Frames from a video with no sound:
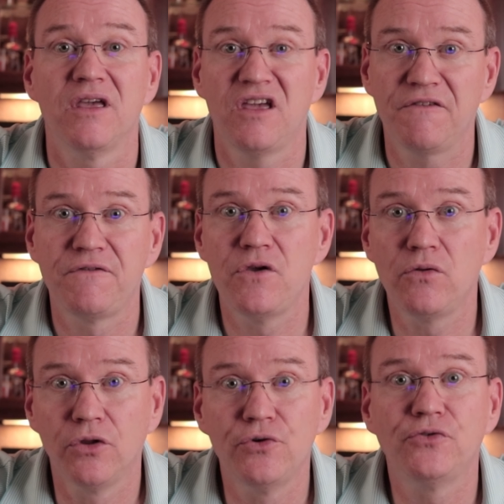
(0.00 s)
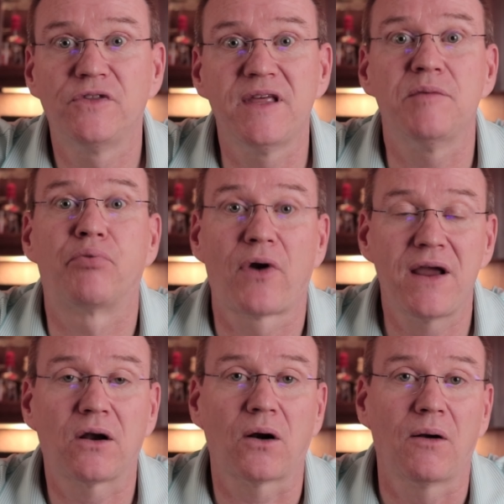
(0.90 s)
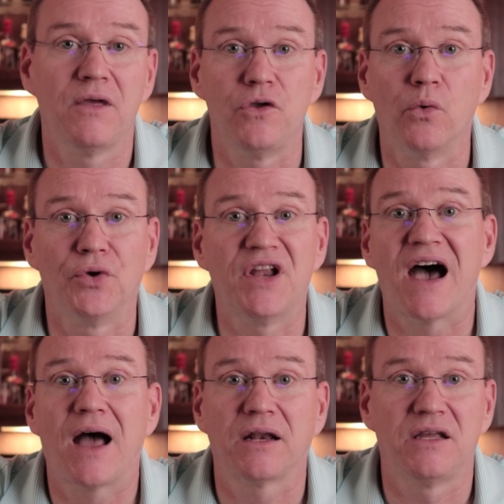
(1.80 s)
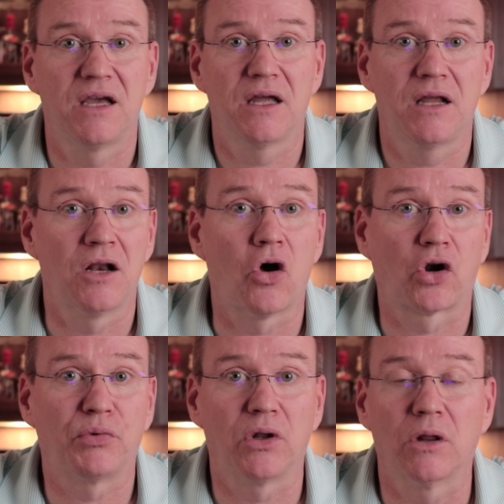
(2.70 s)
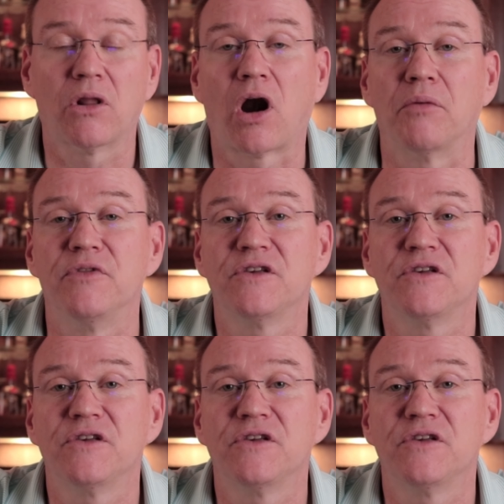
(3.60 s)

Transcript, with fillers: If you lose the breaker, you will not get an audible alarm.